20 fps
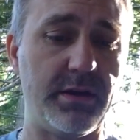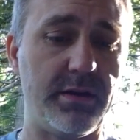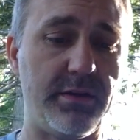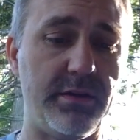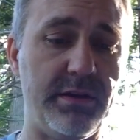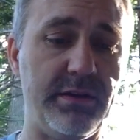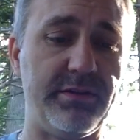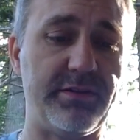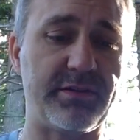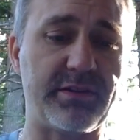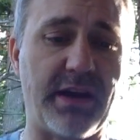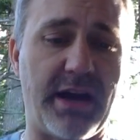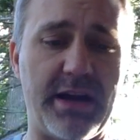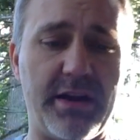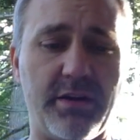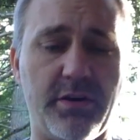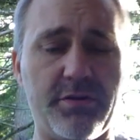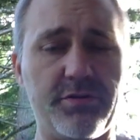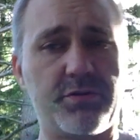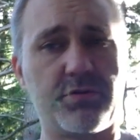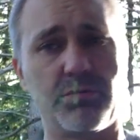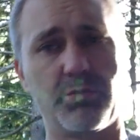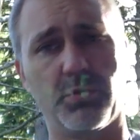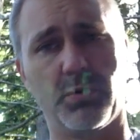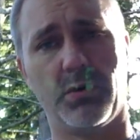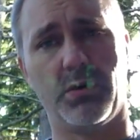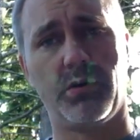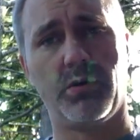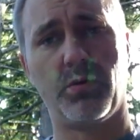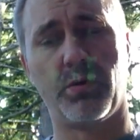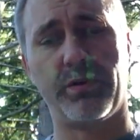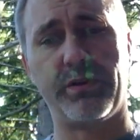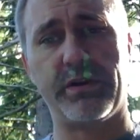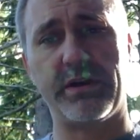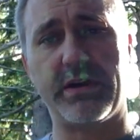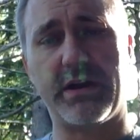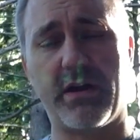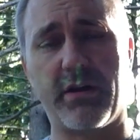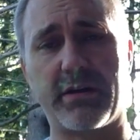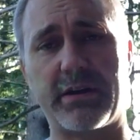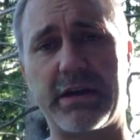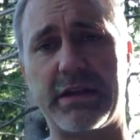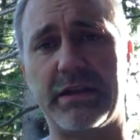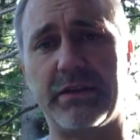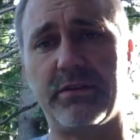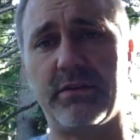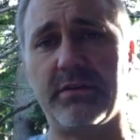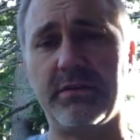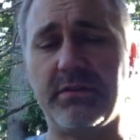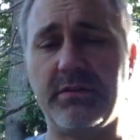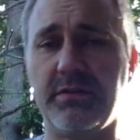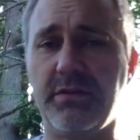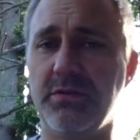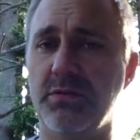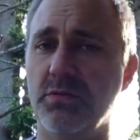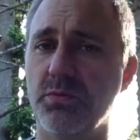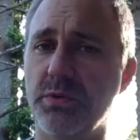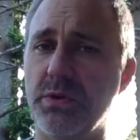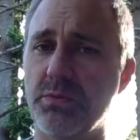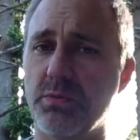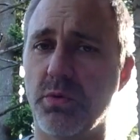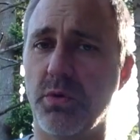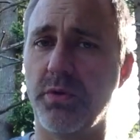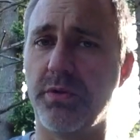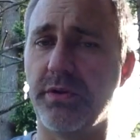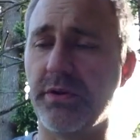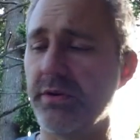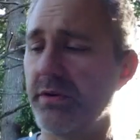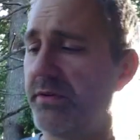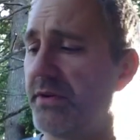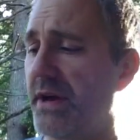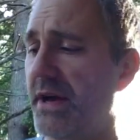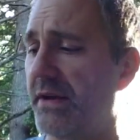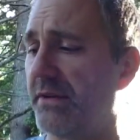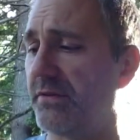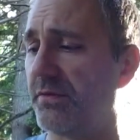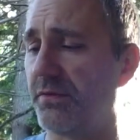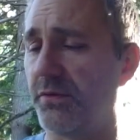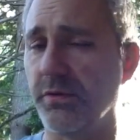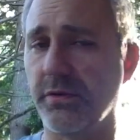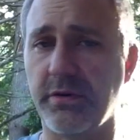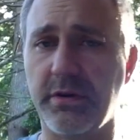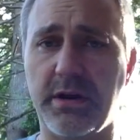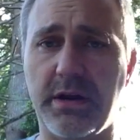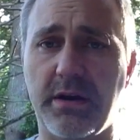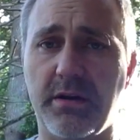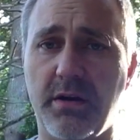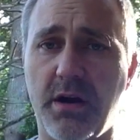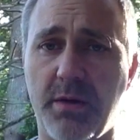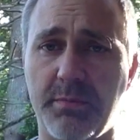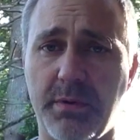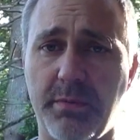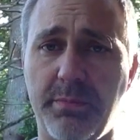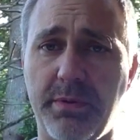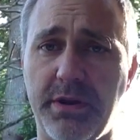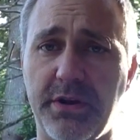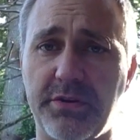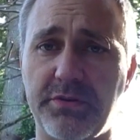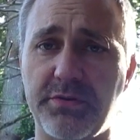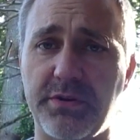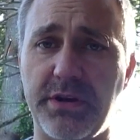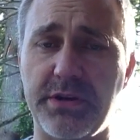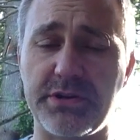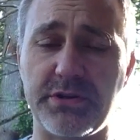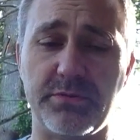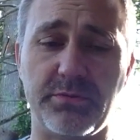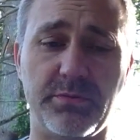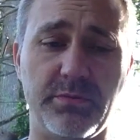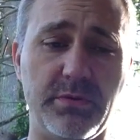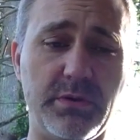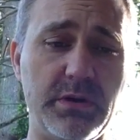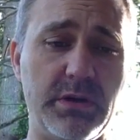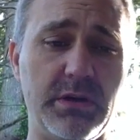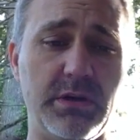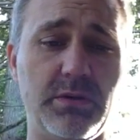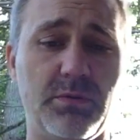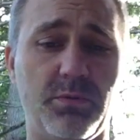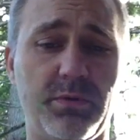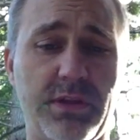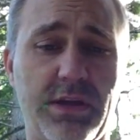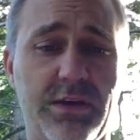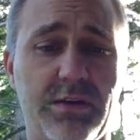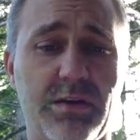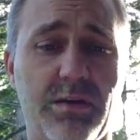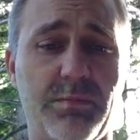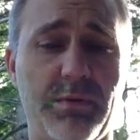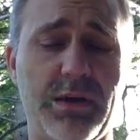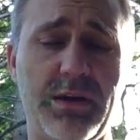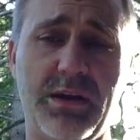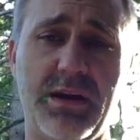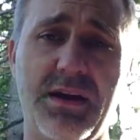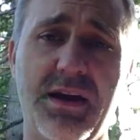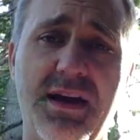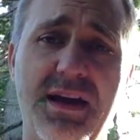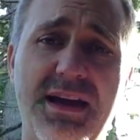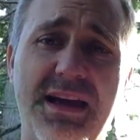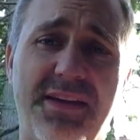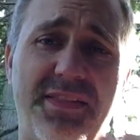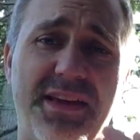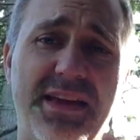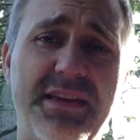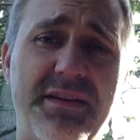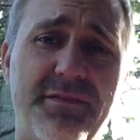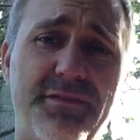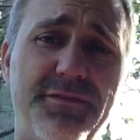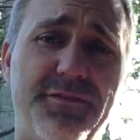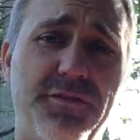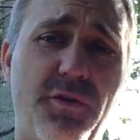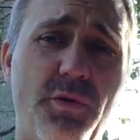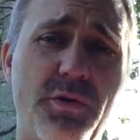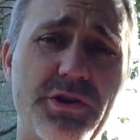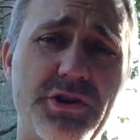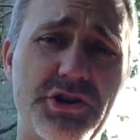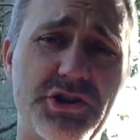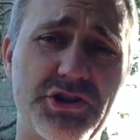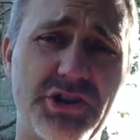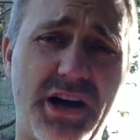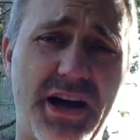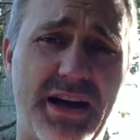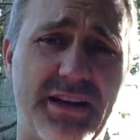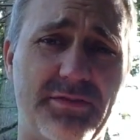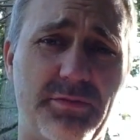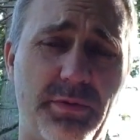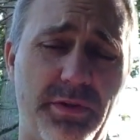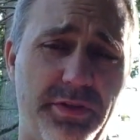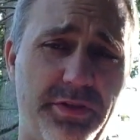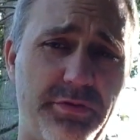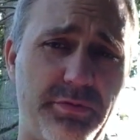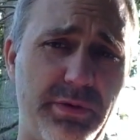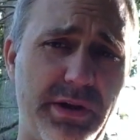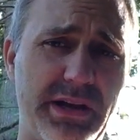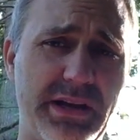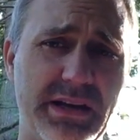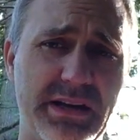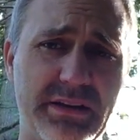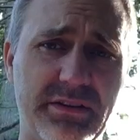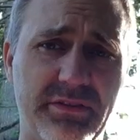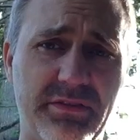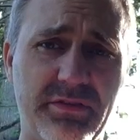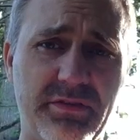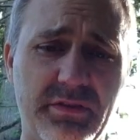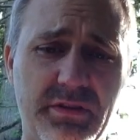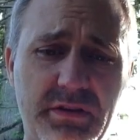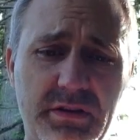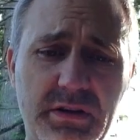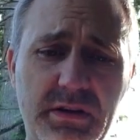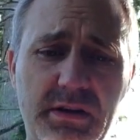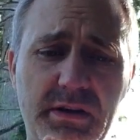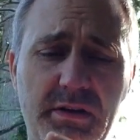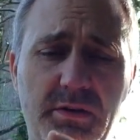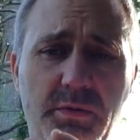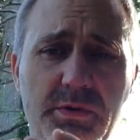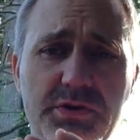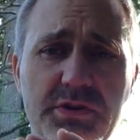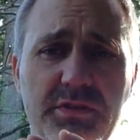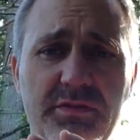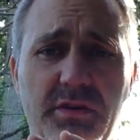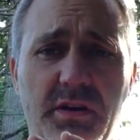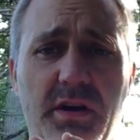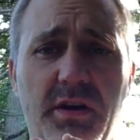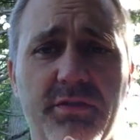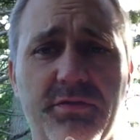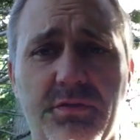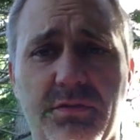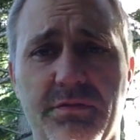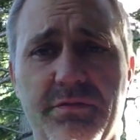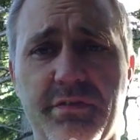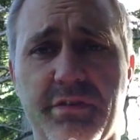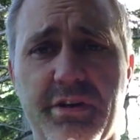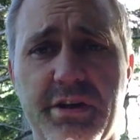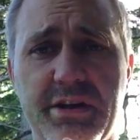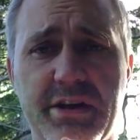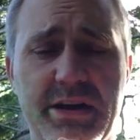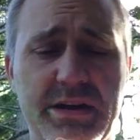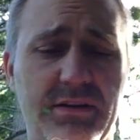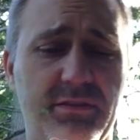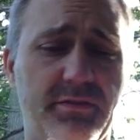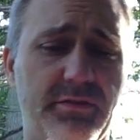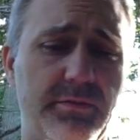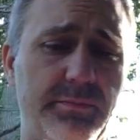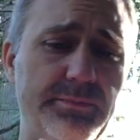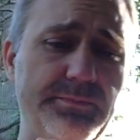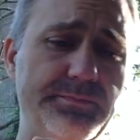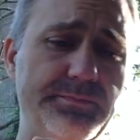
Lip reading: the Sky Hunter rule, where they are getting to re-roll their dice for armor penetration when they come in. And they get 4 shots with 3 guns, which is also very nice.